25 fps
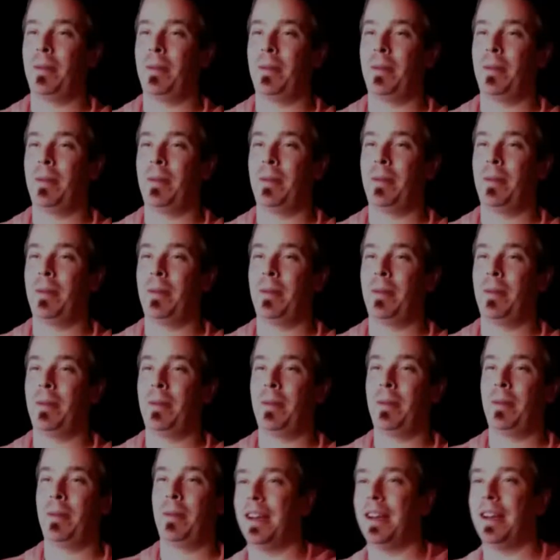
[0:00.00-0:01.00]
Because normally I'd
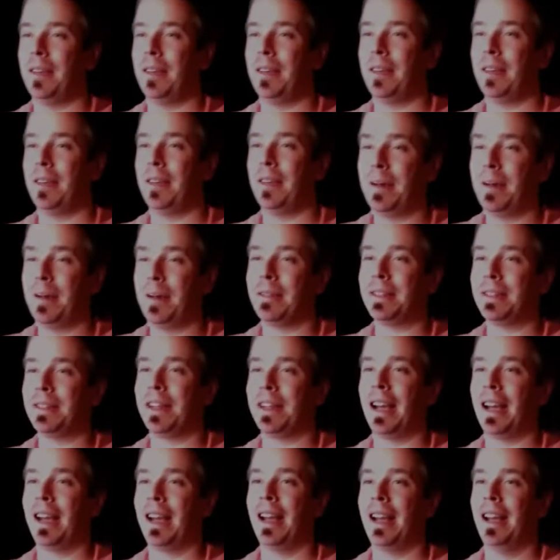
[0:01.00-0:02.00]
put that in an outtake
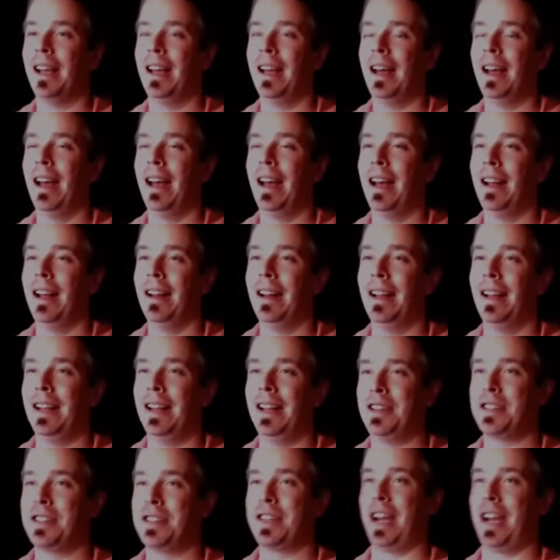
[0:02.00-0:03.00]
video, but it was like,
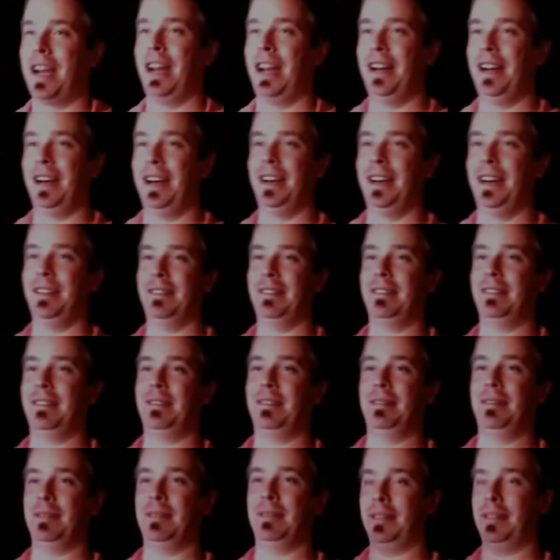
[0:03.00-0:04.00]
it just kind of,
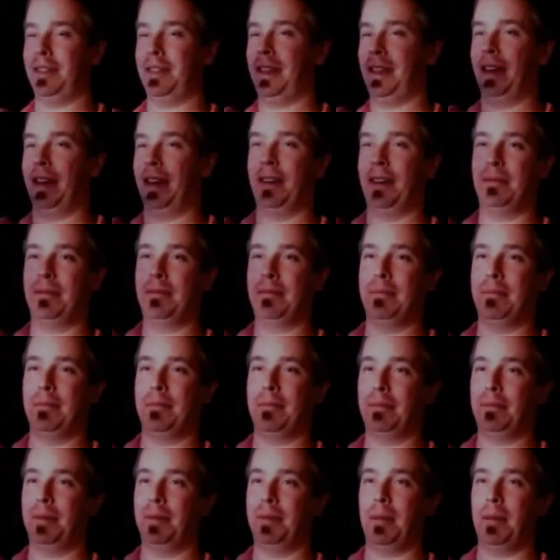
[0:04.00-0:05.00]
the
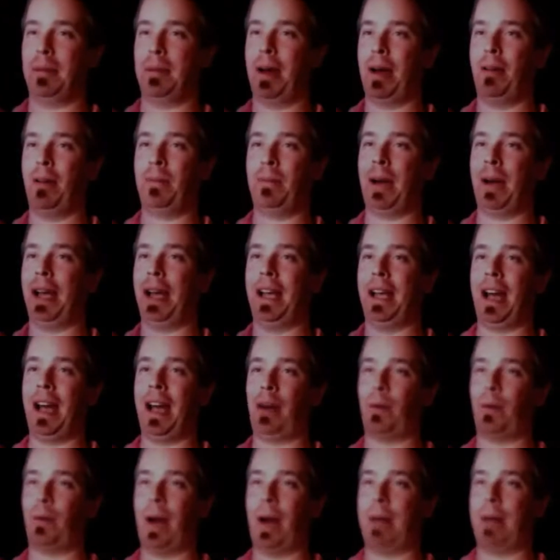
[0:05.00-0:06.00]
lapel mic got
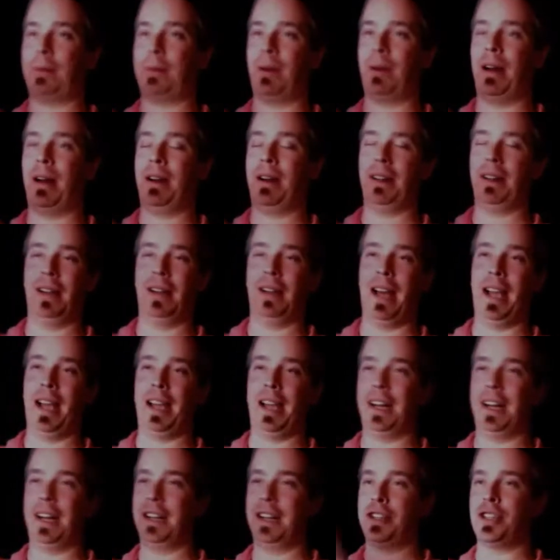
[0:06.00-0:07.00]
wrapped around the leg and
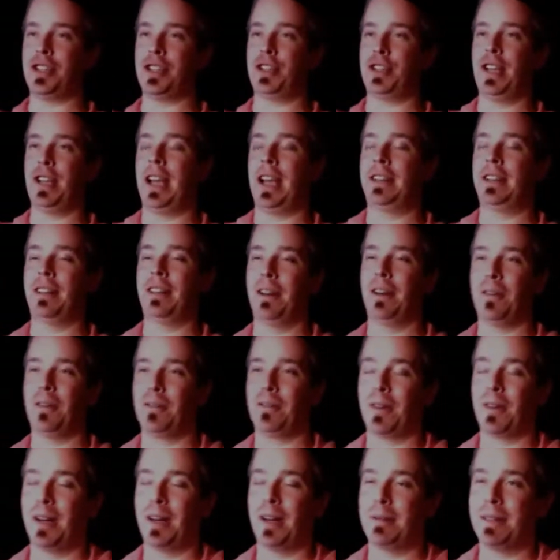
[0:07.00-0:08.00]
it just yanked it over.
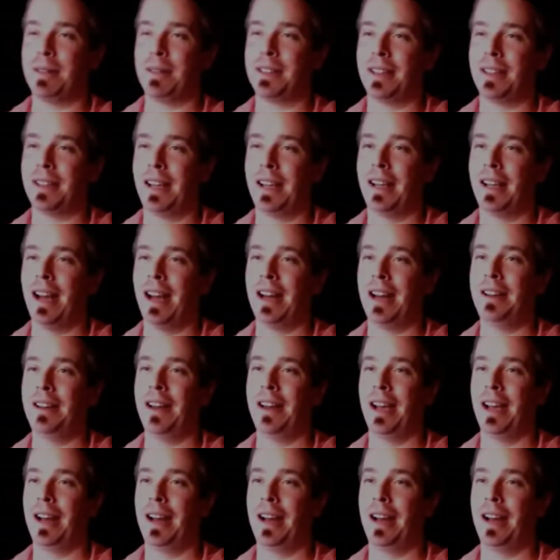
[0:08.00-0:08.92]
And I'm just like, God dang it.